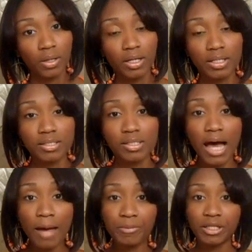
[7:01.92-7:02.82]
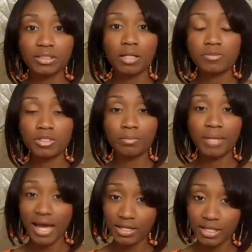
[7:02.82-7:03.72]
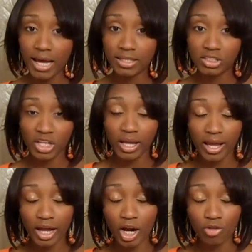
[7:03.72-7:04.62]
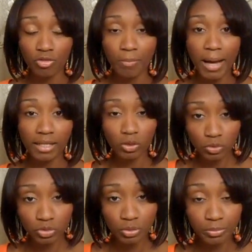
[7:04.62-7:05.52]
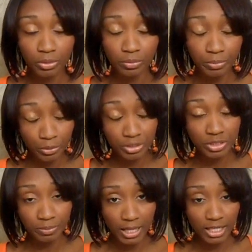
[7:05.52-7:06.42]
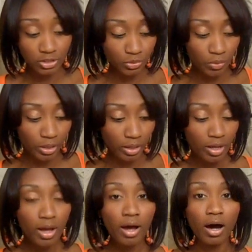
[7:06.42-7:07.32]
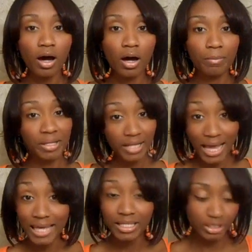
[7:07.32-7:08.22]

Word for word: was I picked up some 99J hair from my local beauty supply store in 8